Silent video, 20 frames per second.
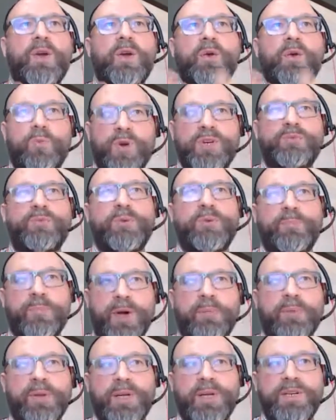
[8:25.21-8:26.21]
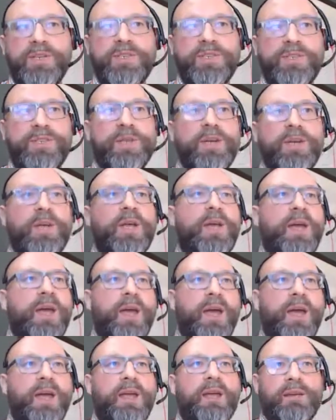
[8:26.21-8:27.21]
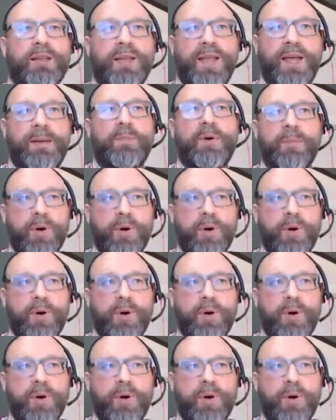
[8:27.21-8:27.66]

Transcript: which would publish a glamour